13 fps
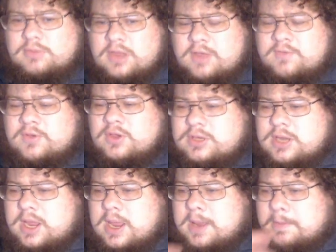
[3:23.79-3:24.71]
have a good
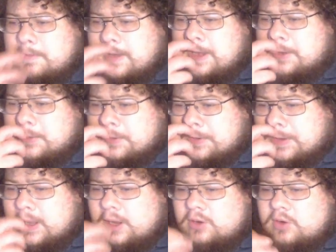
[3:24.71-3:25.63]
time. Daniel's
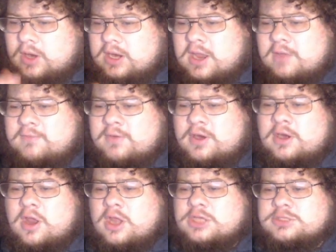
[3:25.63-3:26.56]
a great guy,
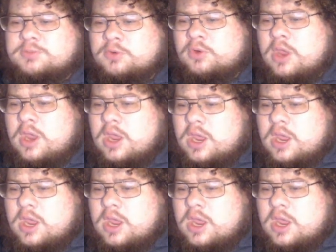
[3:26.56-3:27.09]
very knowledgeable.